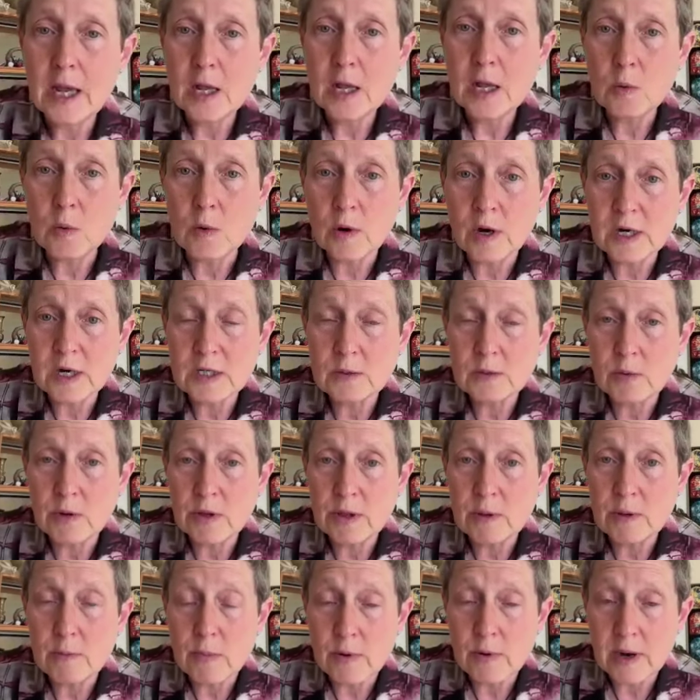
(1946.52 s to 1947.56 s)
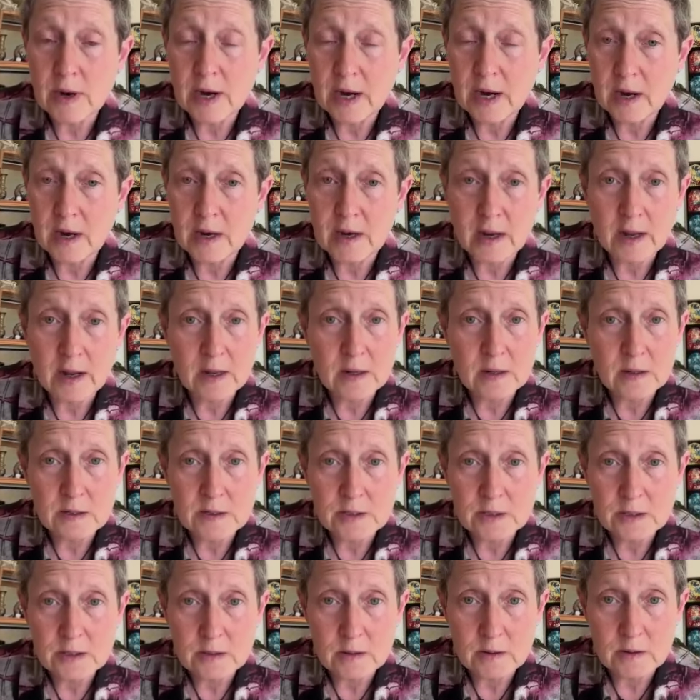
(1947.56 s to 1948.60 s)
it works with the brain and the
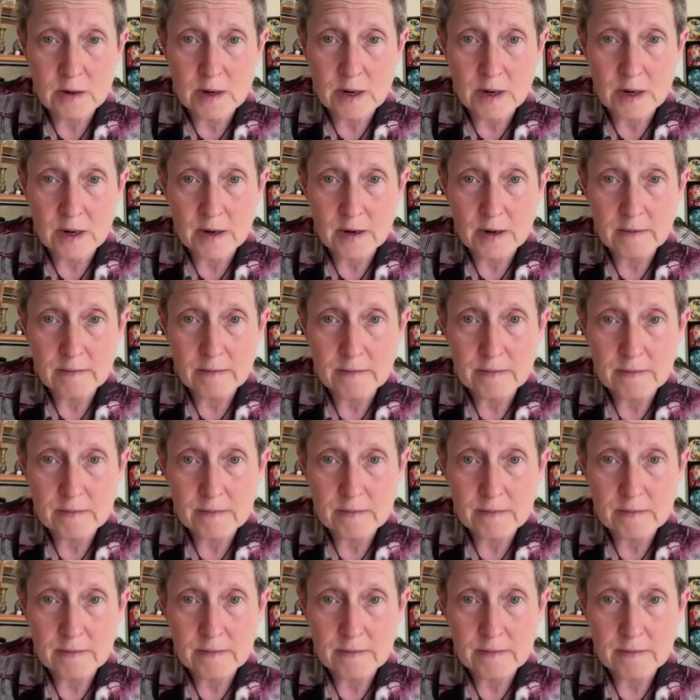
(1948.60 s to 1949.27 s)
story.